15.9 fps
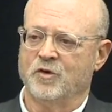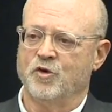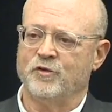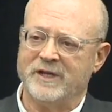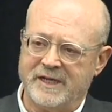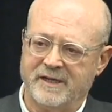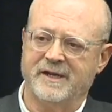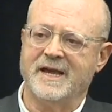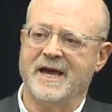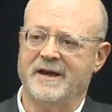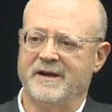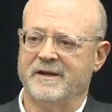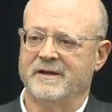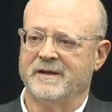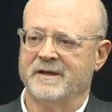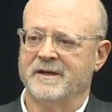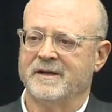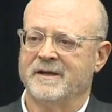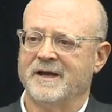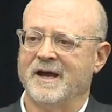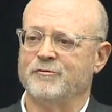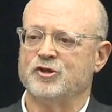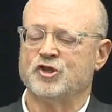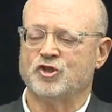who didn't get it.
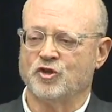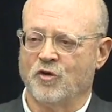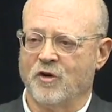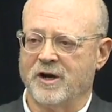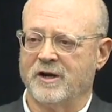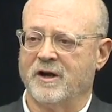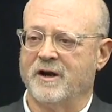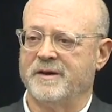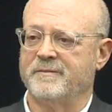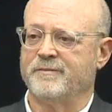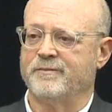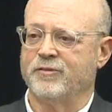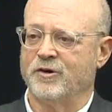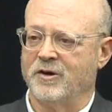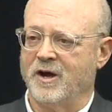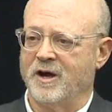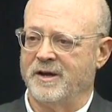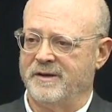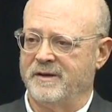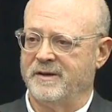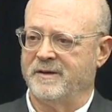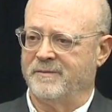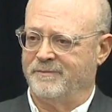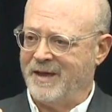I was short on,
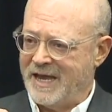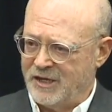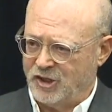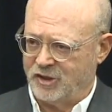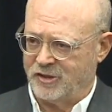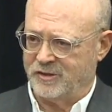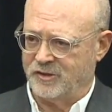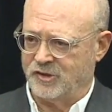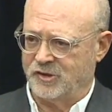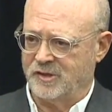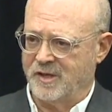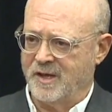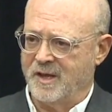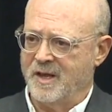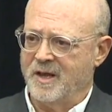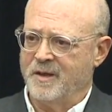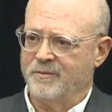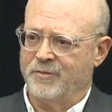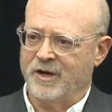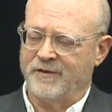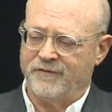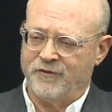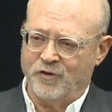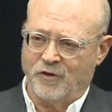on patience.
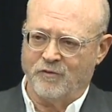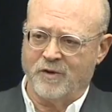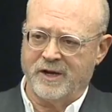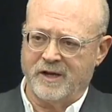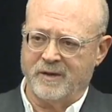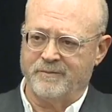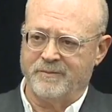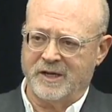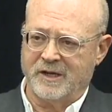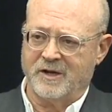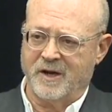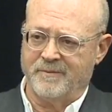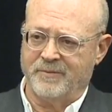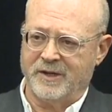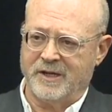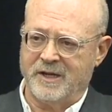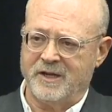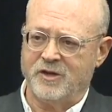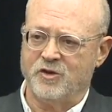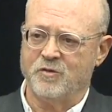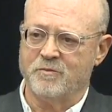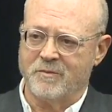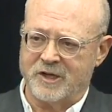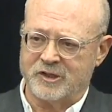But if you're running a big company,
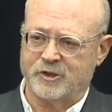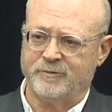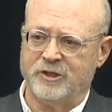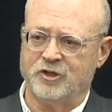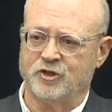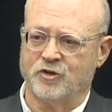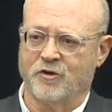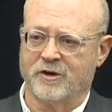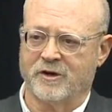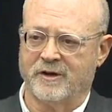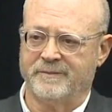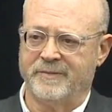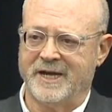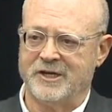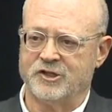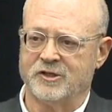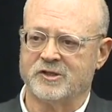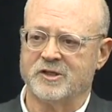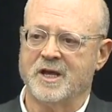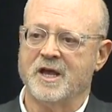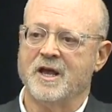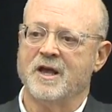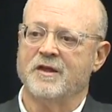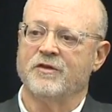you must be short on patience.
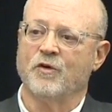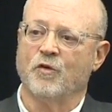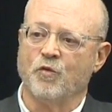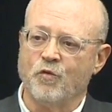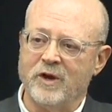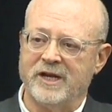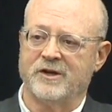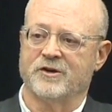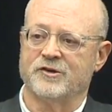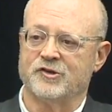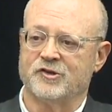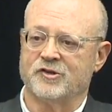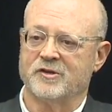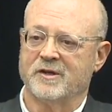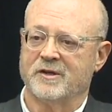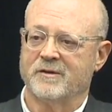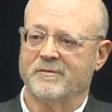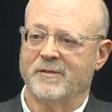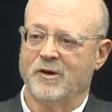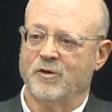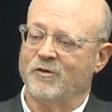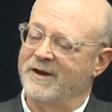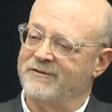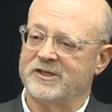The winners,
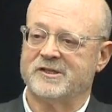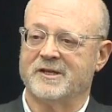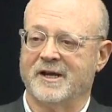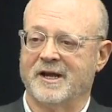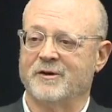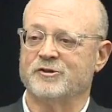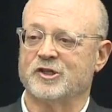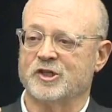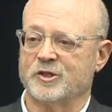whoever said I was